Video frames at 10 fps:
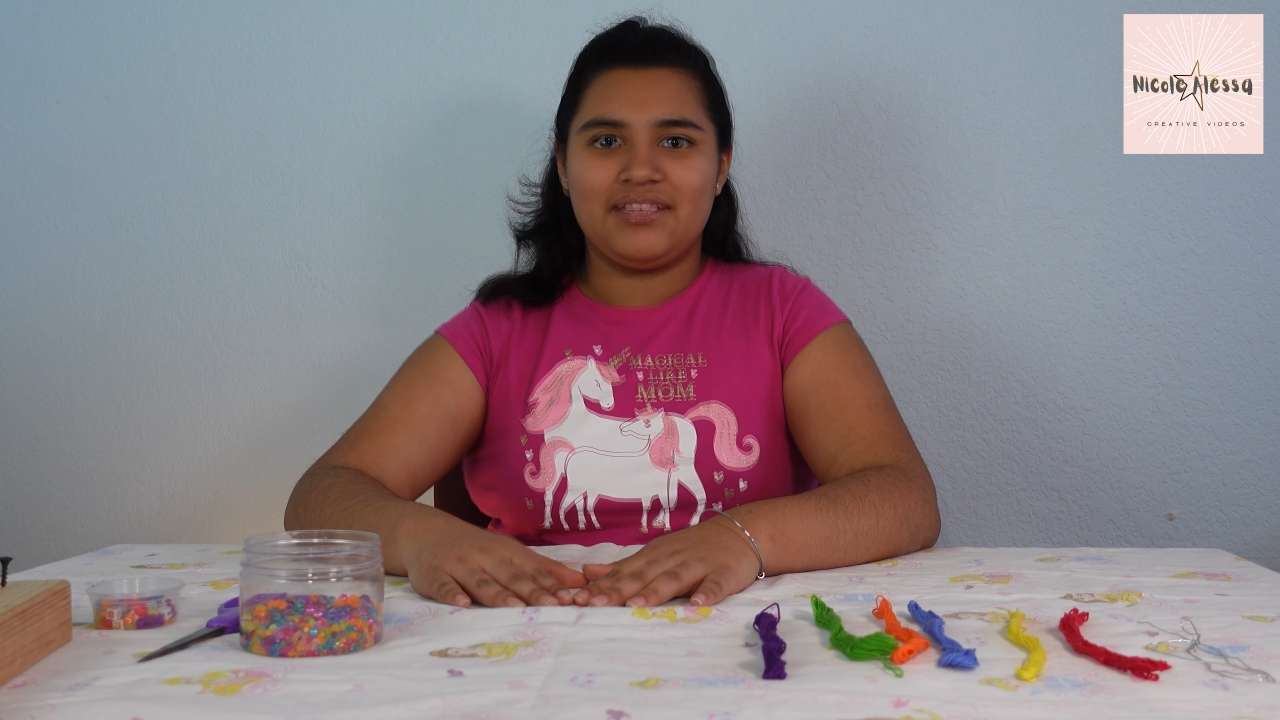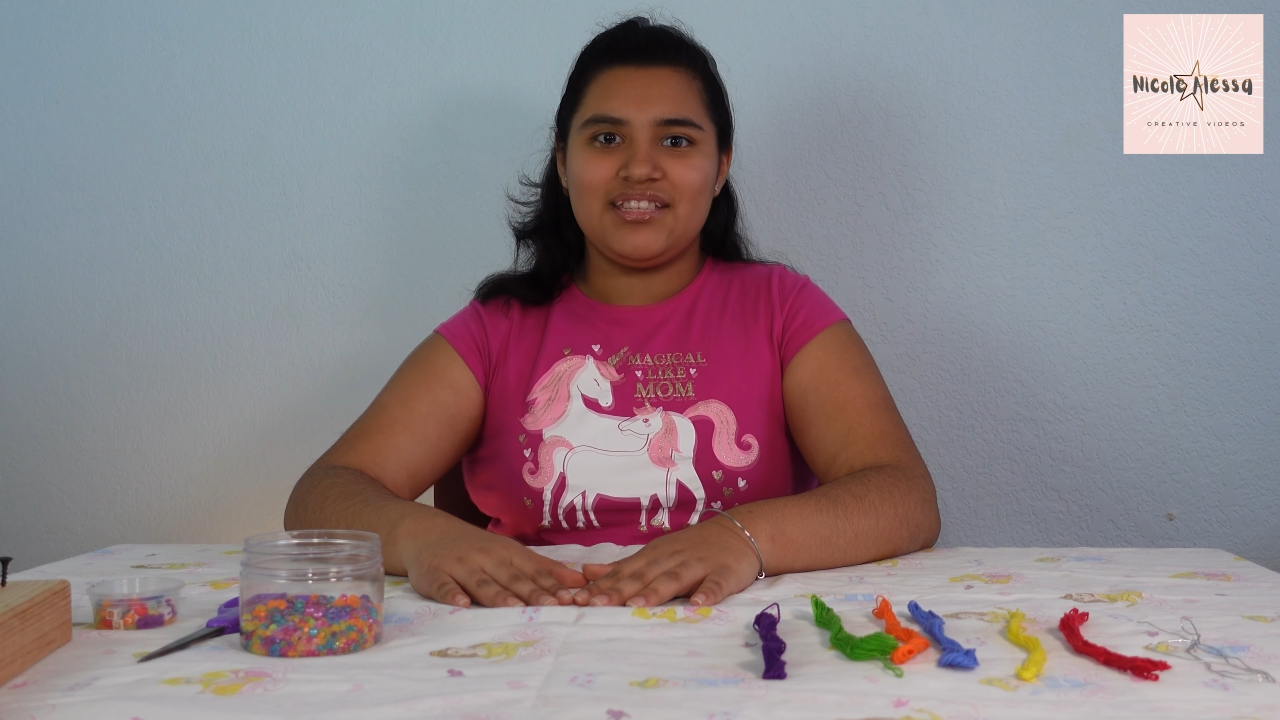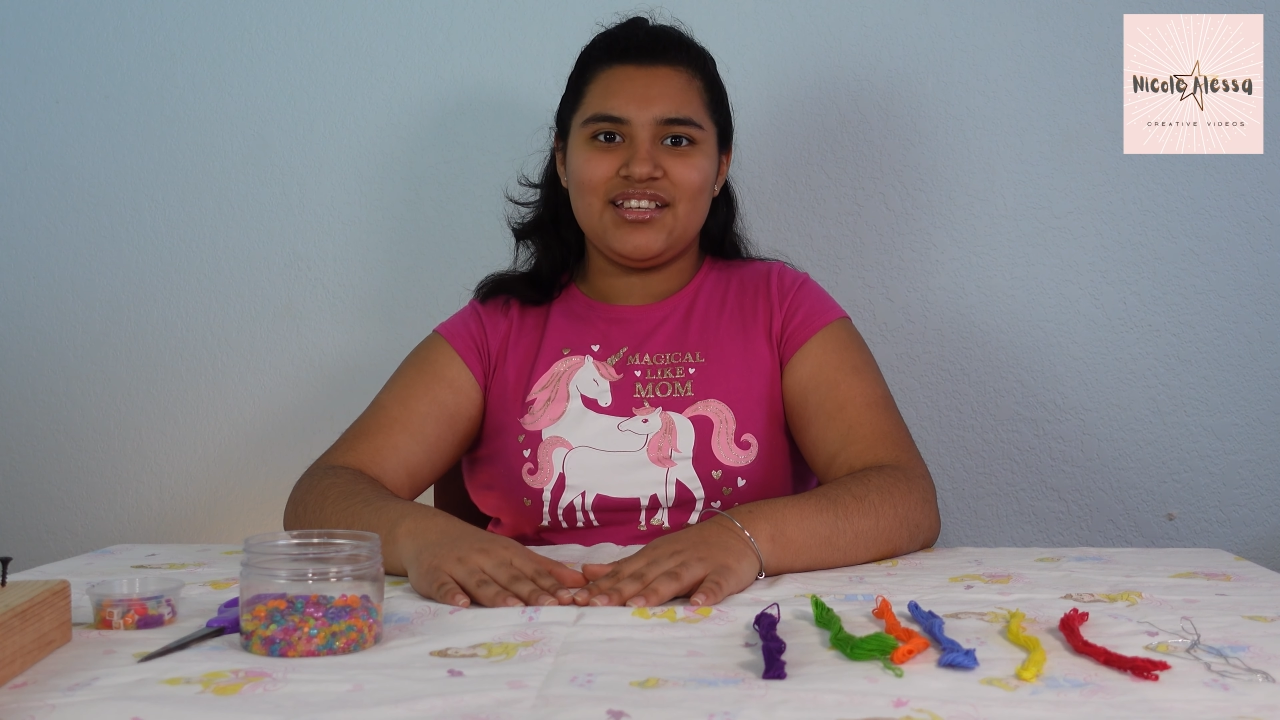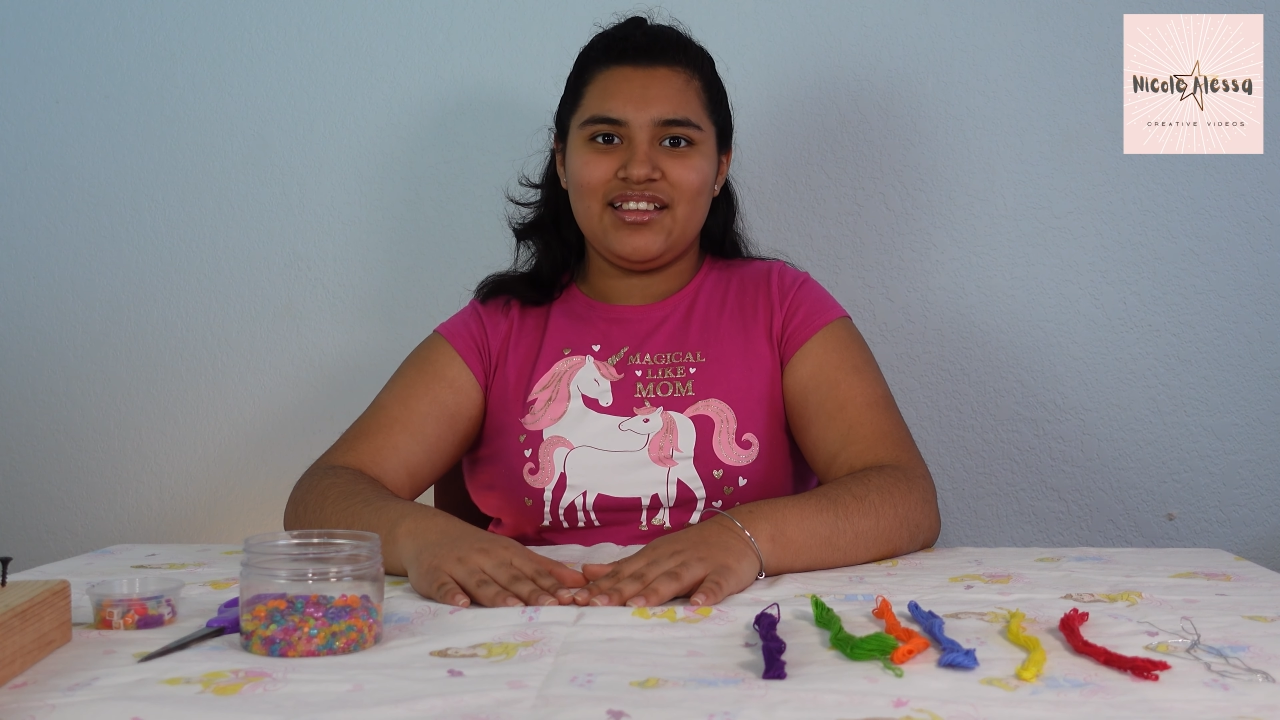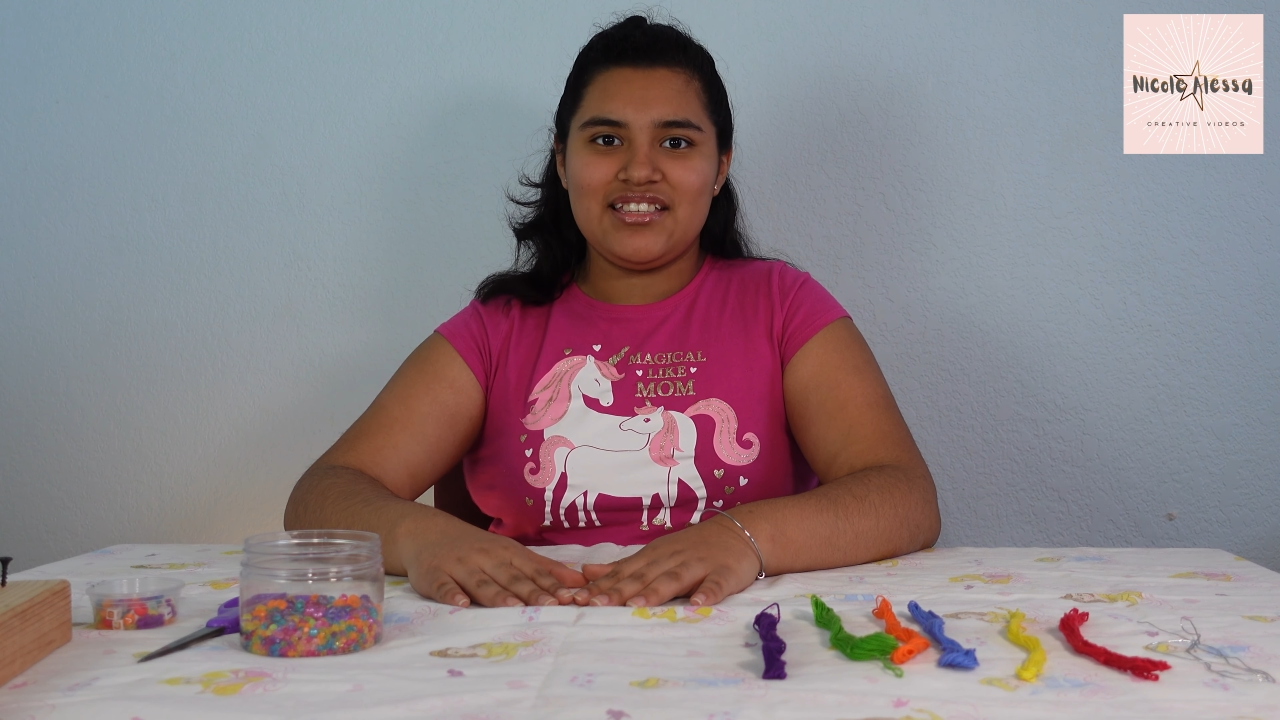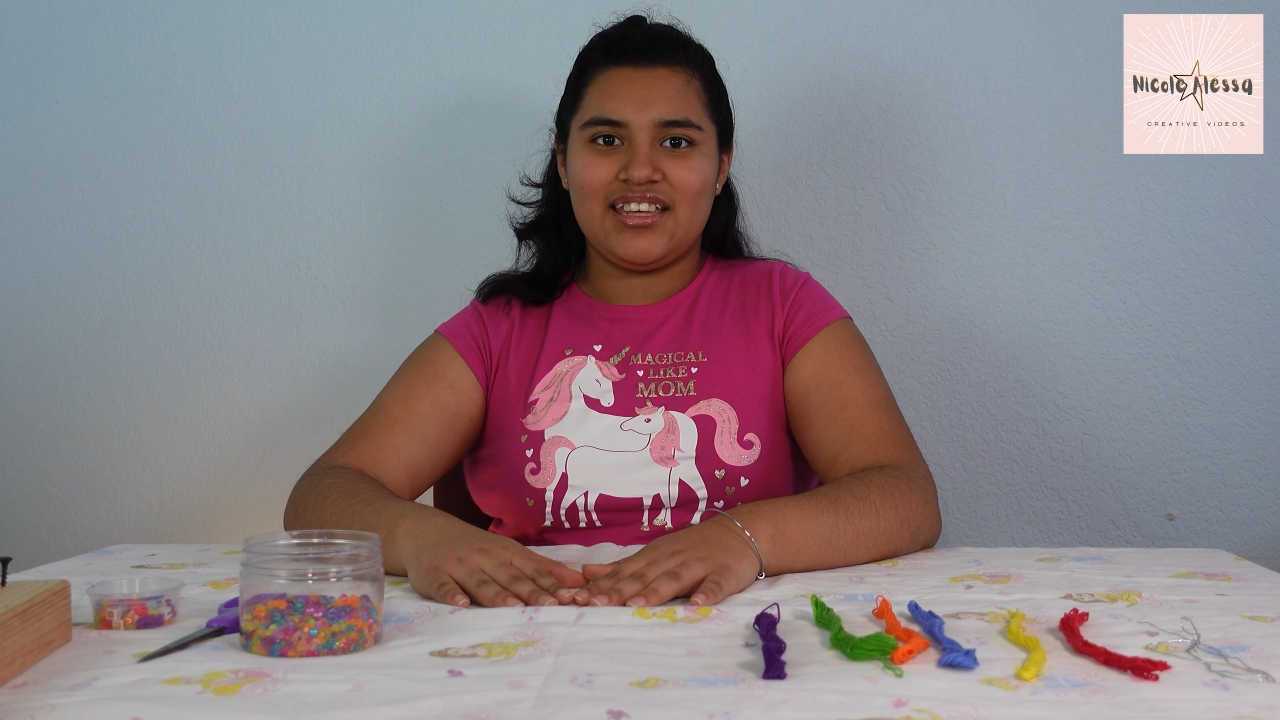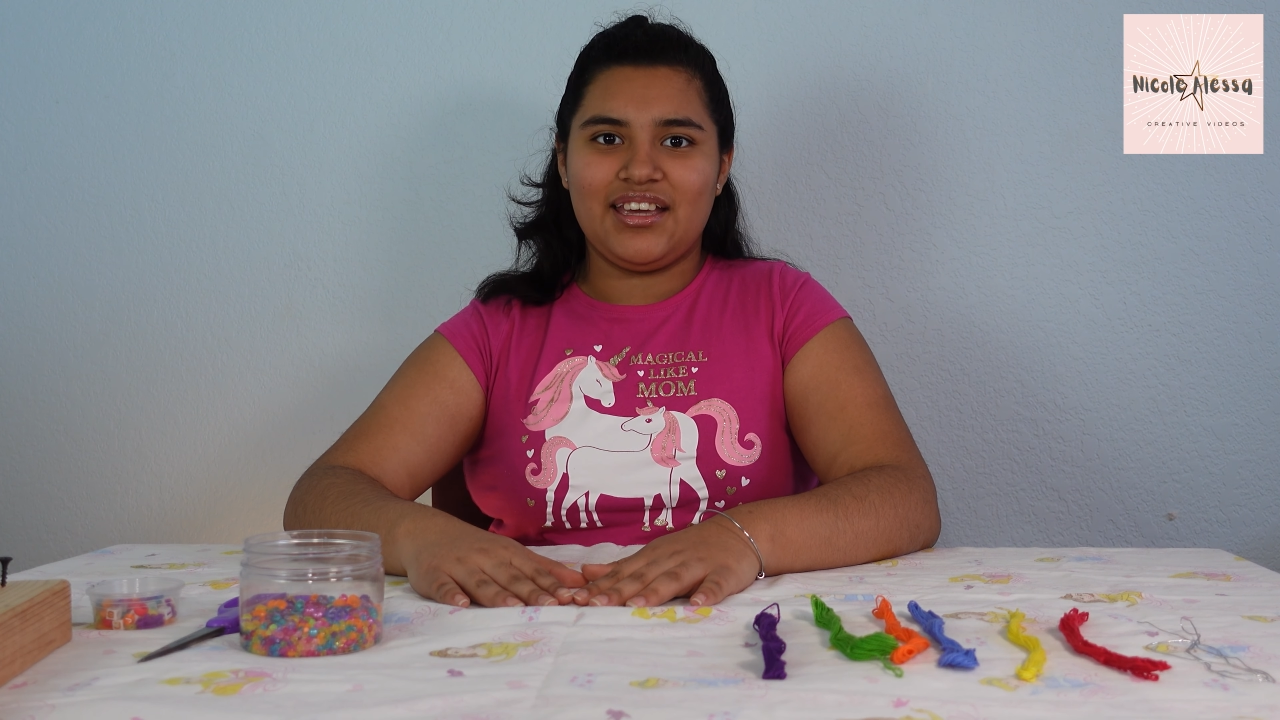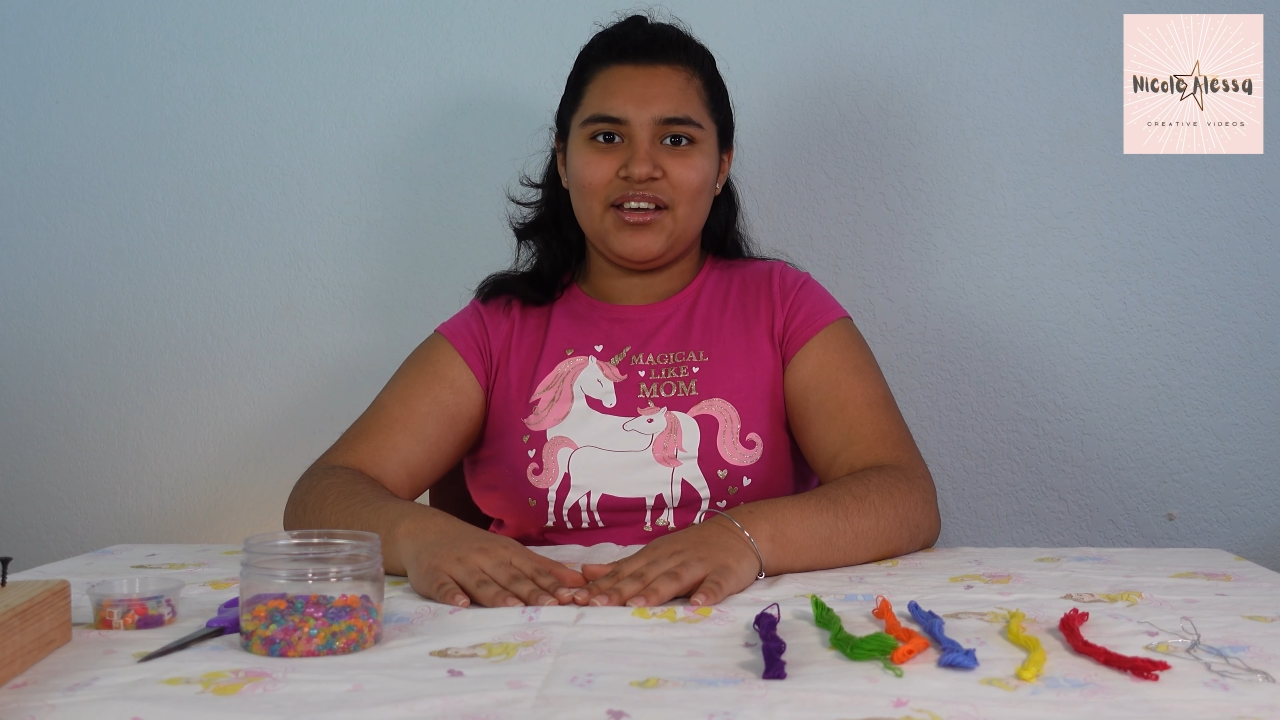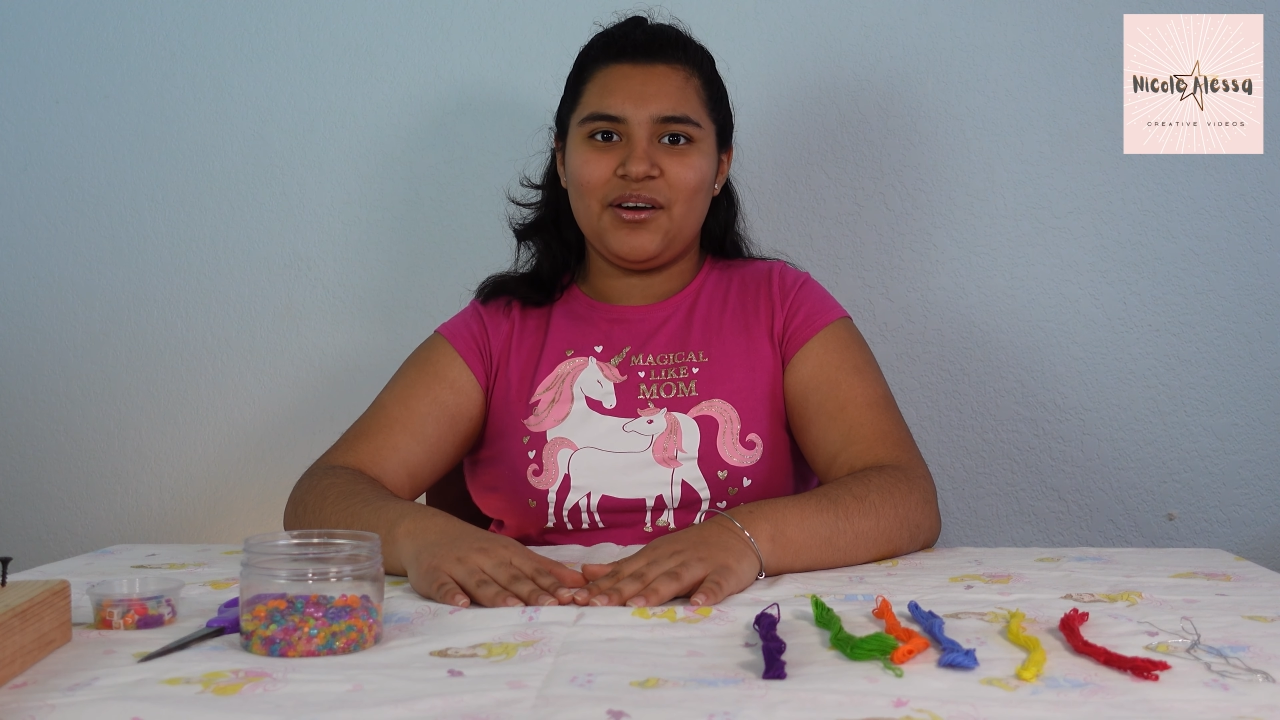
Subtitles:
So let's get